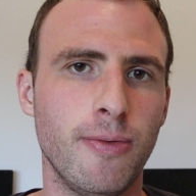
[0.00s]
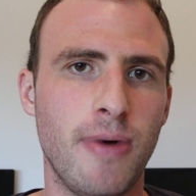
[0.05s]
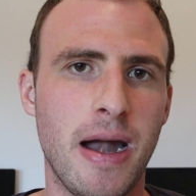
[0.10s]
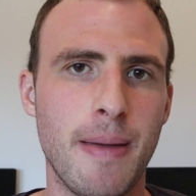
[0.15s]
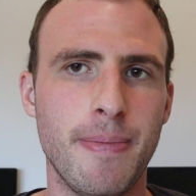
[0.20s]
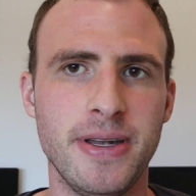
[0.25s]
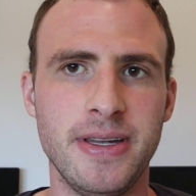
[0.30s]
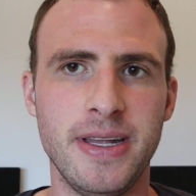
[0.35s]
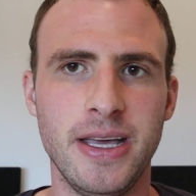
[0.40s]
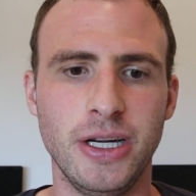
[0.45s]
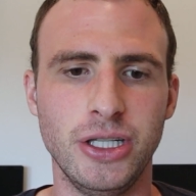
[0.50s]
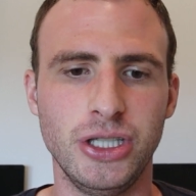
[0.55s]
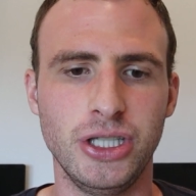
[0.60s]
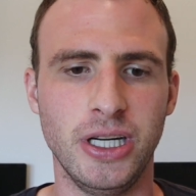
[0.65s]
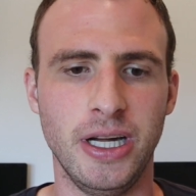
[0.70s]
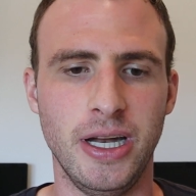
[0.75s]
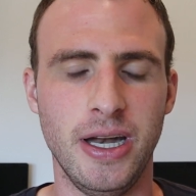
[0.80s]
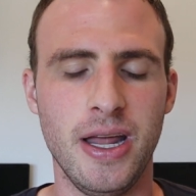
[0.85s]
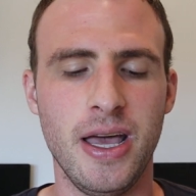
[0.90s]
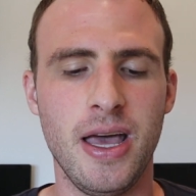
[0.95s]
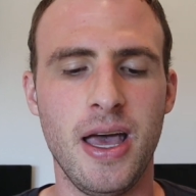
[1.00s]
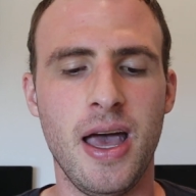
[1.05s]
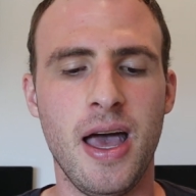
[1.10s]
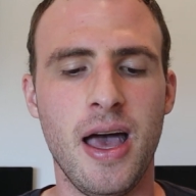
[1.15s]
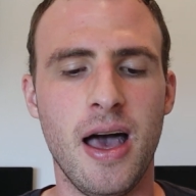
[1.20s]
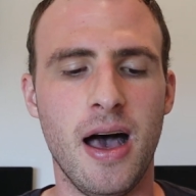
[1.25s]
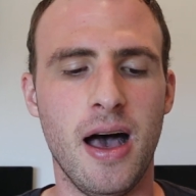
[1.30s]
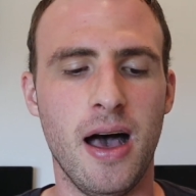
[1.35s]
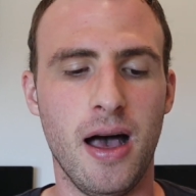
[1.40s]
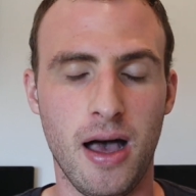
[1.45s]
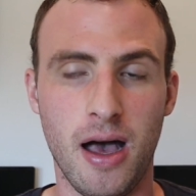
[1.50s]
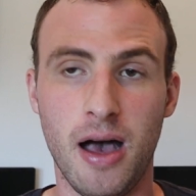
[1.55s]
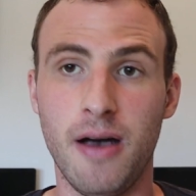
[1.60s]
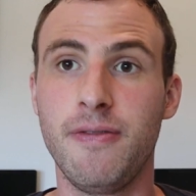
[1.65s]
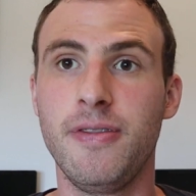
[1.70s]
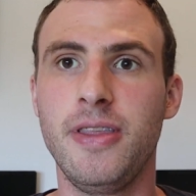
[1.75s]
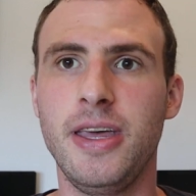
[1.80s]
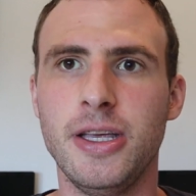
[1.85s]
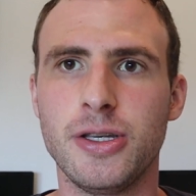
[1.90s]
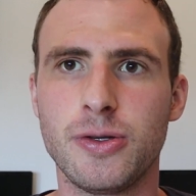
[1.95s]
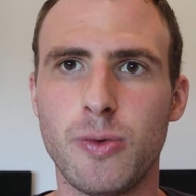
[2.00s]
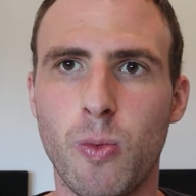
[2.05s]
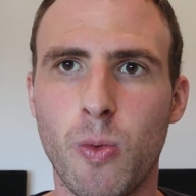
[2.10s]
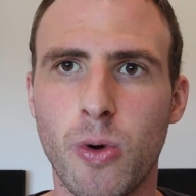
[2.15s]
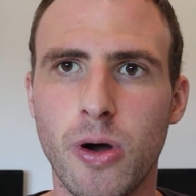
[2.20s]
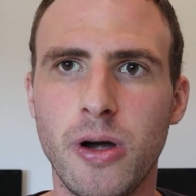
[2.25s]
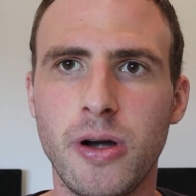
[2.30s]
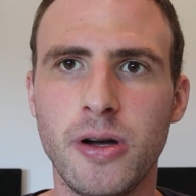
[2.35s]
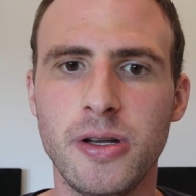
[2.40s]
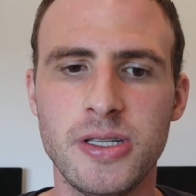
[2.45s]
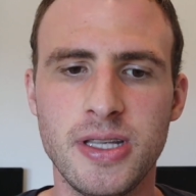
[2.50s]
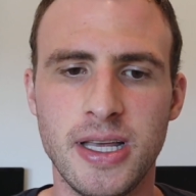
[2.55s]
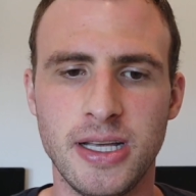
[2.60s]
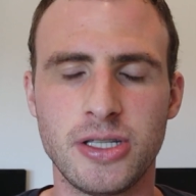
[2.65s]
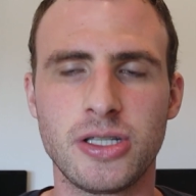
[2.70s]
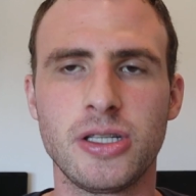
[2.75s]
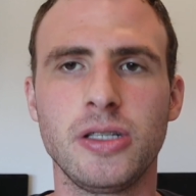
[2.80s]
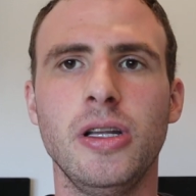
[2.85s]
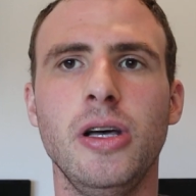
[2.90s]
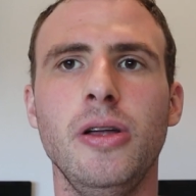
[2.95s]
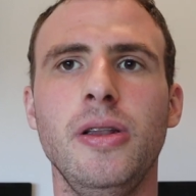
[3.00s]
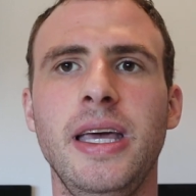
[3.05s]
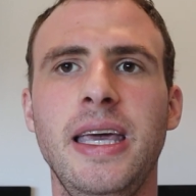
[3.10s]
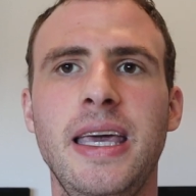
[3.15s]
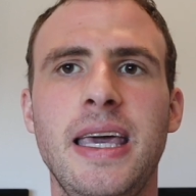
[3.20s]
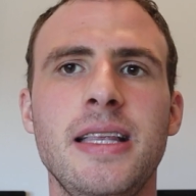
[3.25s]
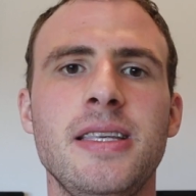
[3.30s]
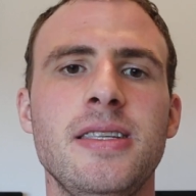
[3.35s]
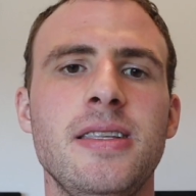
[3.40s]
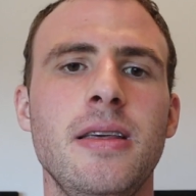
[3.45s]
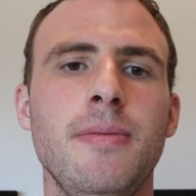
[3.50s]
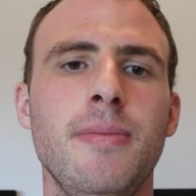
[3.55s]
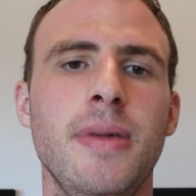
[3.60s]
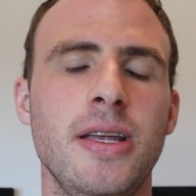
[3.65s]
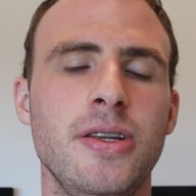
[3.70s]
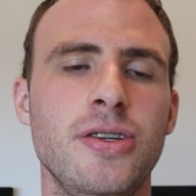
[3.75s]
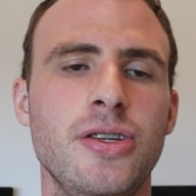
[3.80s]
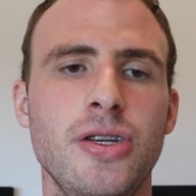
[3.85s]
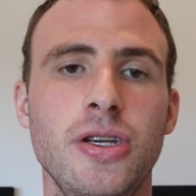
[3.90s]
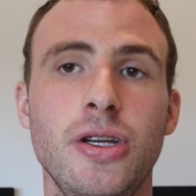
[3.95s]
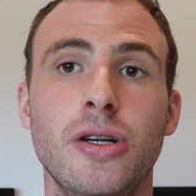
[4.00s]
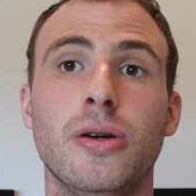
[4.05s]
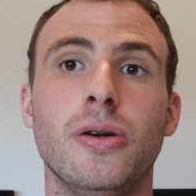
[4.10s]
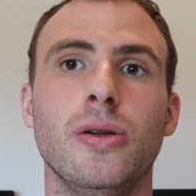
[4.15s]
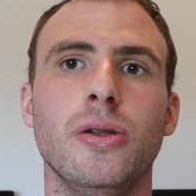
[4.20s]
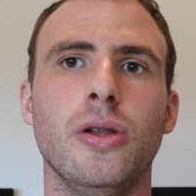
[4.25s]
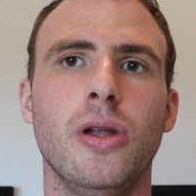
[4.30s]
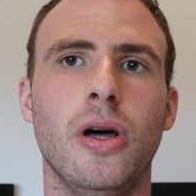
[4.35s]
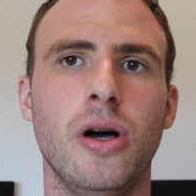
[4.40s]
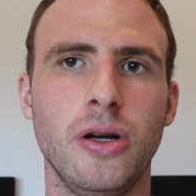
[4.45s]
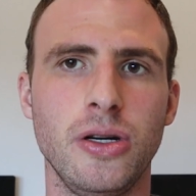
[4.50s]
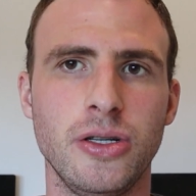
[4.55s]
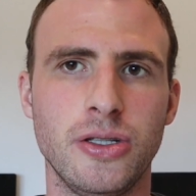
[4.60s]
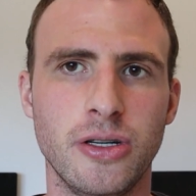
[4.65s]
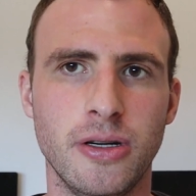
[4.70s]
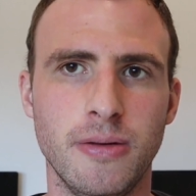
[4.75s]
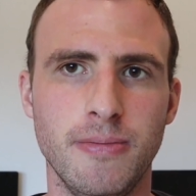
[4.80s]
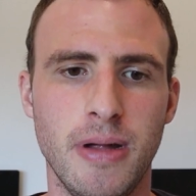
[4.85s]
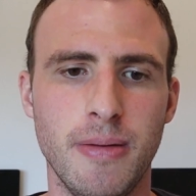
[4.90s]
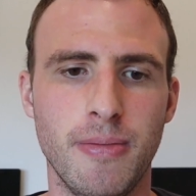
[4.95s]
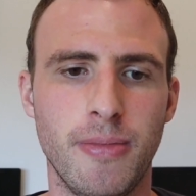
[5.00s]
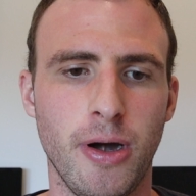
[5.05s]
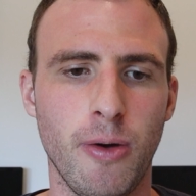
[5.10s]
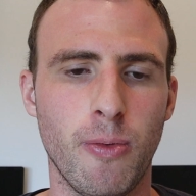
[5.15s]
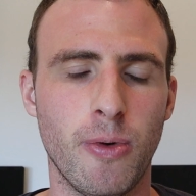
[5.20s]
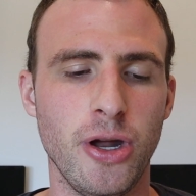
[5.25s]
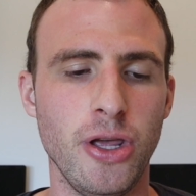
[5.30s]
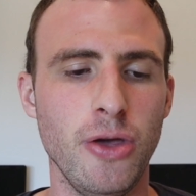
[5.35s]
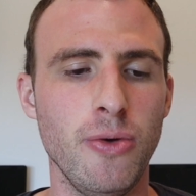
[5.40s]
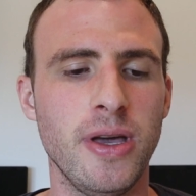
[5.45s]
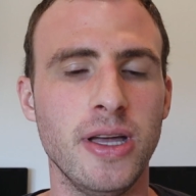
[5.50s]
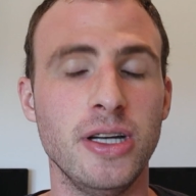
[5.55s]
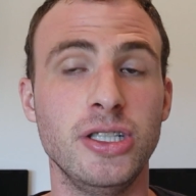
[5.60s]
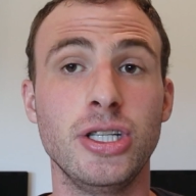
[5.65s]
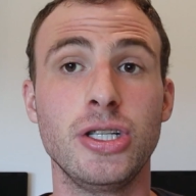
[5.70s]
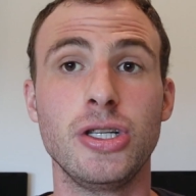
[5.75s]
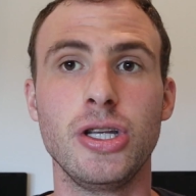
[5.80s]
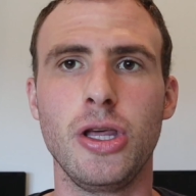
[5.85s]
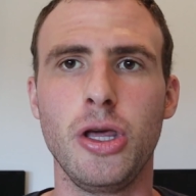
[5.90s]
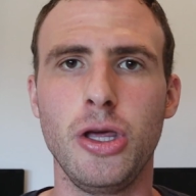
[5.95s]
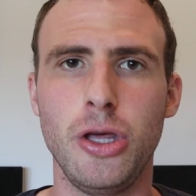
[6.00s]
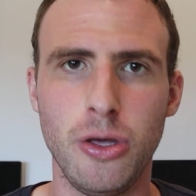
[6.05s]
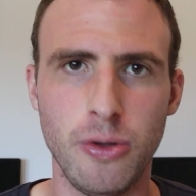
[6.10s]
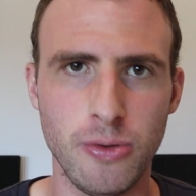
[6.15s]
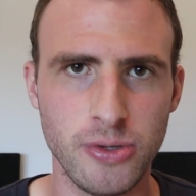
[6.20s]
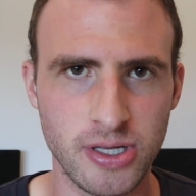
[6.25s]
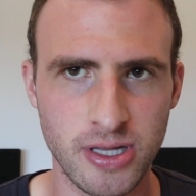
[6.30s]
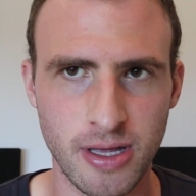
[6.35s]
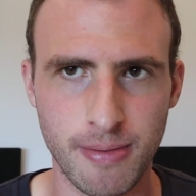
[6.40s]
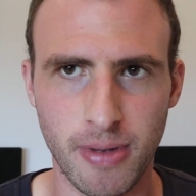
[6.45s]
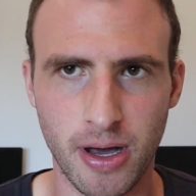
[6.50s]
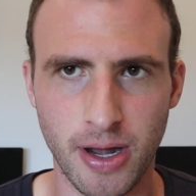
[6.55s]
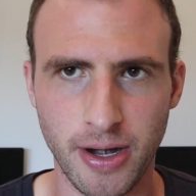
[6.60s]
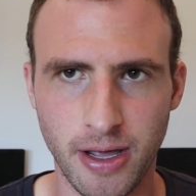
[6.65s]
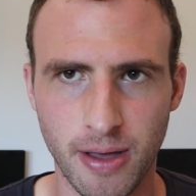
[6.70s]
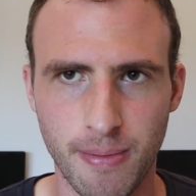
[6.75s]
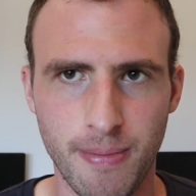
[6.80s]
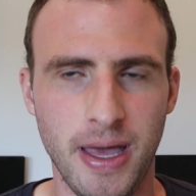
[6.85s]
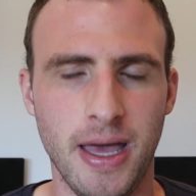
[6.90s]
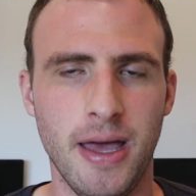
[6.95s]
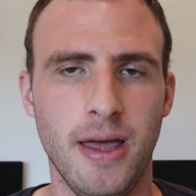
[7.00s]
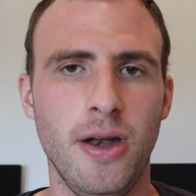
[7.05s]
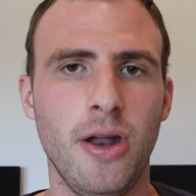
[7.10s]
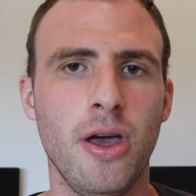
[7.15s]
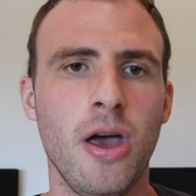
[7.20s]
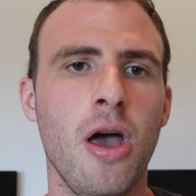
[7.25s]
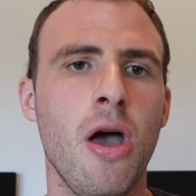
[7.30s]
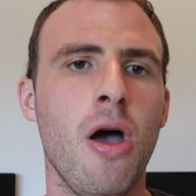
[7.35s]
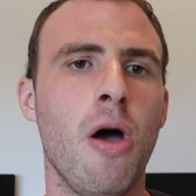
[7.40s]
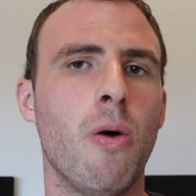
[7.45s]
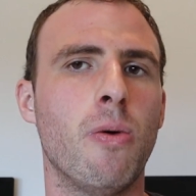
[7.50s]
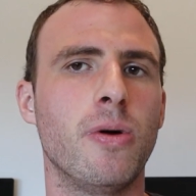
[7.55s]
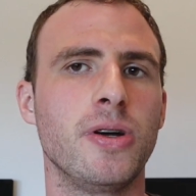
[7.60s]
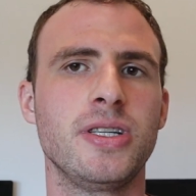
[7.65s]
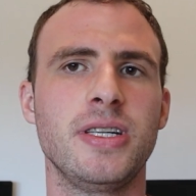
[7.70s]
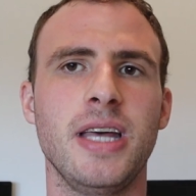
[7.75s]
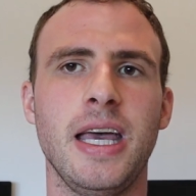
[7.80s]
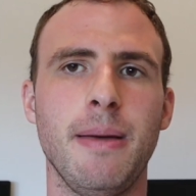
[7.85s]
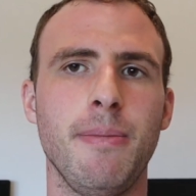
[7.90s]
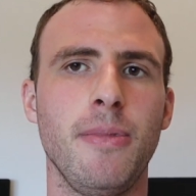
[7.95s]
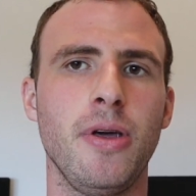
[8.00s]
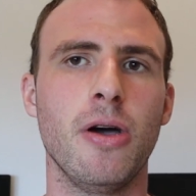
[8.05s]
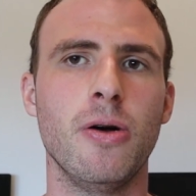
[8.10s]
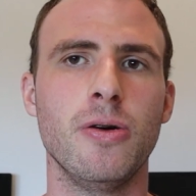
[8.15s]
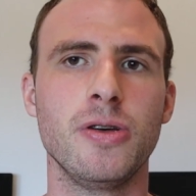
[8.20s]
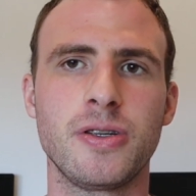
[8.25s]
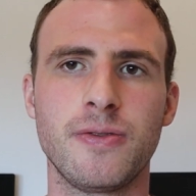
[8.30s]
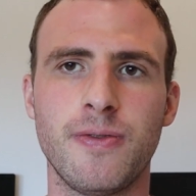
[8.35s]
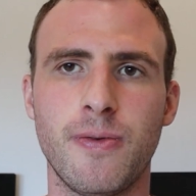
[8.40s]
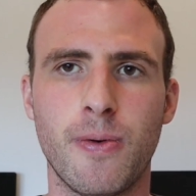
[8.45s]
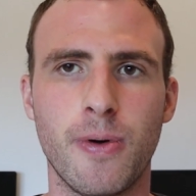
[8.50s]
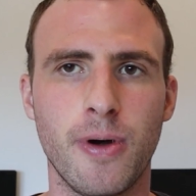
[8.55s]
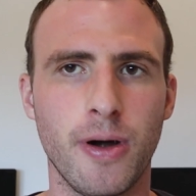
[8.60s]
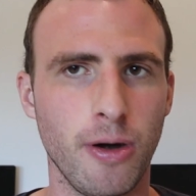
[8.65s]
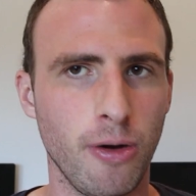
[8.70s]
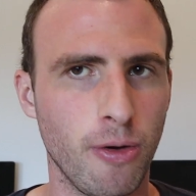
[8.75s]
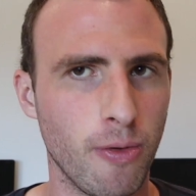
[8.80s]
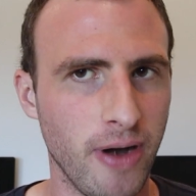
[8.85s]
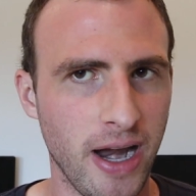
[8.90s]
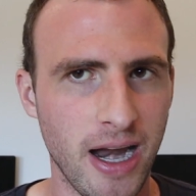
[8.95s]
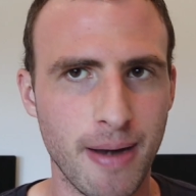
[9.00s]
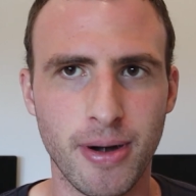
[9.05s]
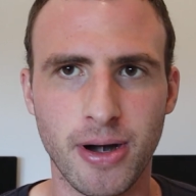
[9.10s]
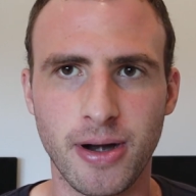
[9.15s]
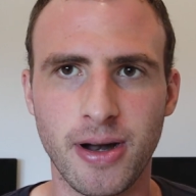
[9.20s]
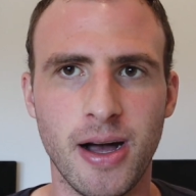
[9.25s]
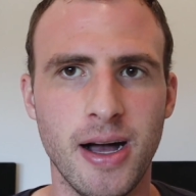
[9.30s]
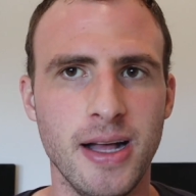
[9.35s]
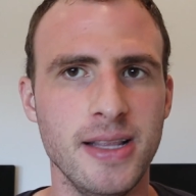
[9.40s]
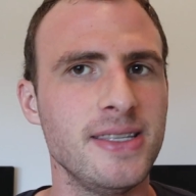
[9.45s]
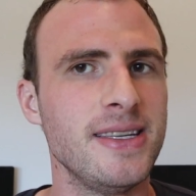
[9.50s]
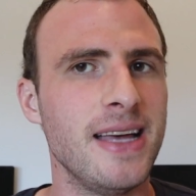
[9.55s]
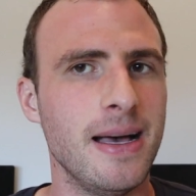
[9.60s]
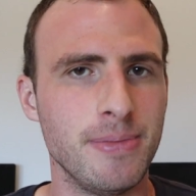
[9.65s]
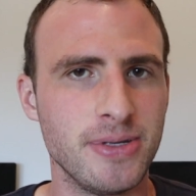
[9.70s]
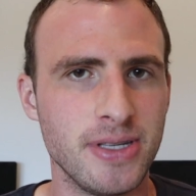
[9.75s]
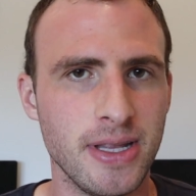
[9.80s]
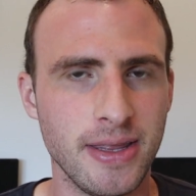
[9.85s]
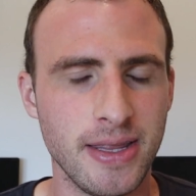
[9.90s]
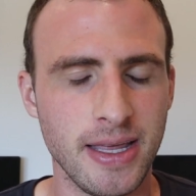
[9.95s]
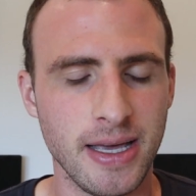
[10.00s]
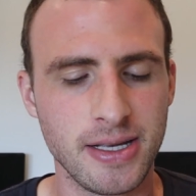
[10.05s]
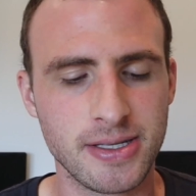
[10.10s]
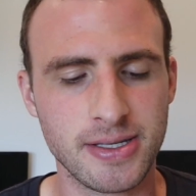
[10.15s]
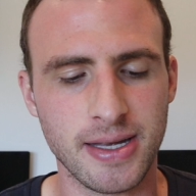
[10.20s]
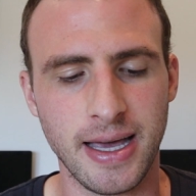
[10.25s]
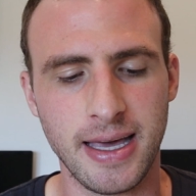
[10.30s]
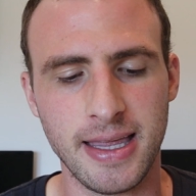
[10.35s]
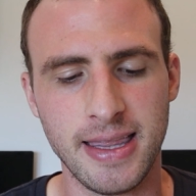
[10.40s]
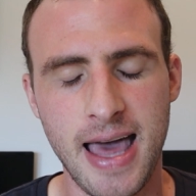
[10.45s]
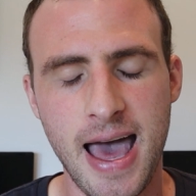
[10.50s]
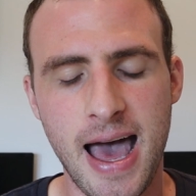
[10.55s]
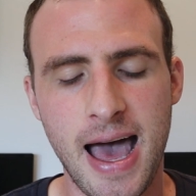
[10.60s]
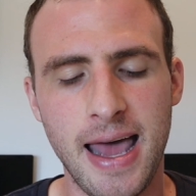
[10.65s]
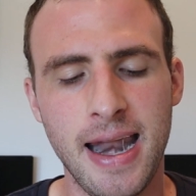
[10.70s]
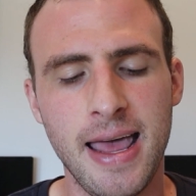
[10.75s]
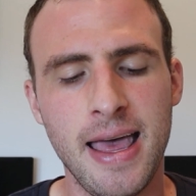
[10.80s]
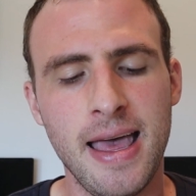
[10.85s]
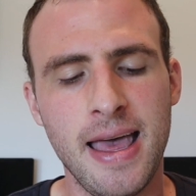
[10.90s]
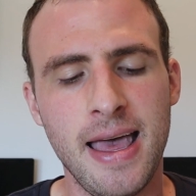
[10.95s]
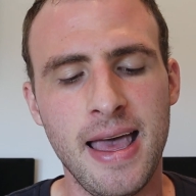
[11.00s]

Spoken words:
repetition of these words that slowly gets them into your long-term memory where you can just use them on command. Or same goes for grammar concepts and things like that.